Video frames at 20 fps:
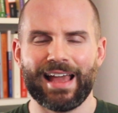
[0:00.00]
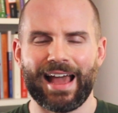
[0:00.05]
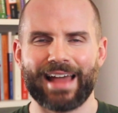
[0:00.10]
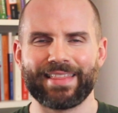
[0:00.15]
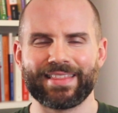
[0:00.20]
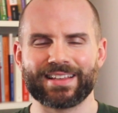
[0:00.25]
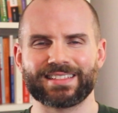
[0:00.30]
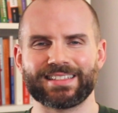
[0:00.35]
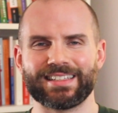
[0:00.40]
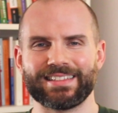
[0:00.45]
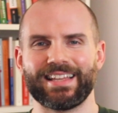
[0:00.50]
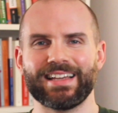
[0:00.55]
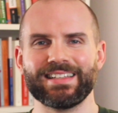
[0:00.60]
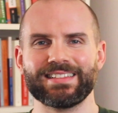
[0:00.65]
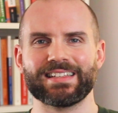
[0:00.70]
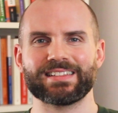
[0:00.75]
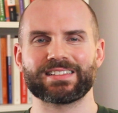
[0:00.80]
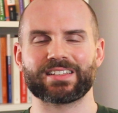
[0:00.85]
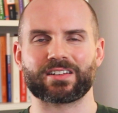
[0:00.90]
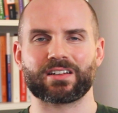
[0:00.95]
And the
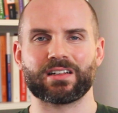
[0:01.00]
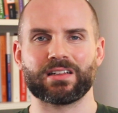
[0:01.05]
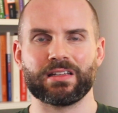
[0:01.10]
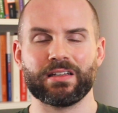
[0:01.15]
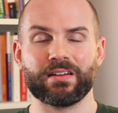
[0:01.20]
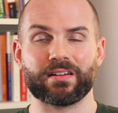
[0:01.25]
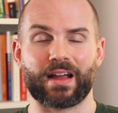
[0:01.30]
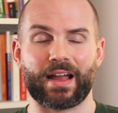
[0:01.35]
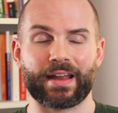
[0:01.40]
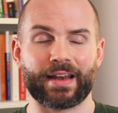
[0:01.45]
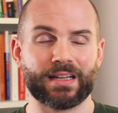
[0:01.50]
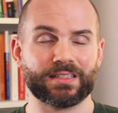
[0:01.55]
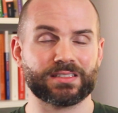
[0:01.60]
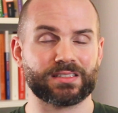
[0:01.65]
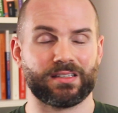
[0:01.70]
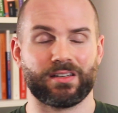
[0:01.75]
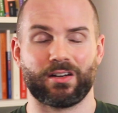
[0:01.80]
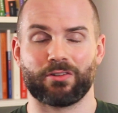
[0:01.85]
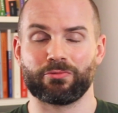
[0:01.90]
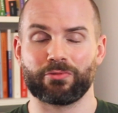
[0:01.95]
statistics are clear and
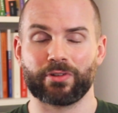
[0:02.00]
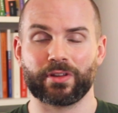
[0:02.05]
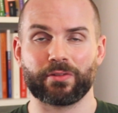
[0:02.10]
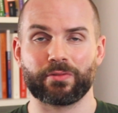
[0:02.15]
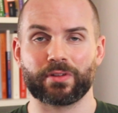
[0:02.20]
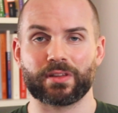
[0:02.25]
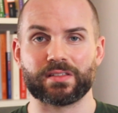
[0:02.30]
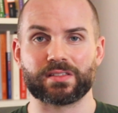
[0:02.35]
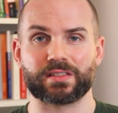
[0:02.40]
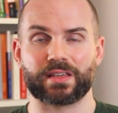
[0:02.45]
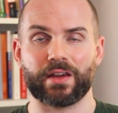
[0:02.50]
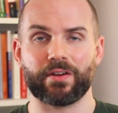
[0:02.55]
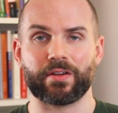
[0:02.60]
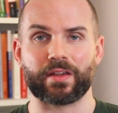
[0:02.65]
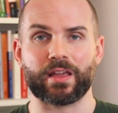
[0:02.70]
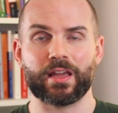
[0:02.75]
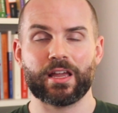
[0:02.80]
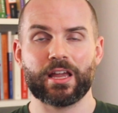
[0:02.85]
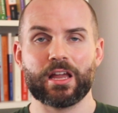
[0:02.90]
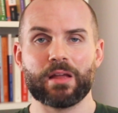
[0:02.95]
actually are really, really scary.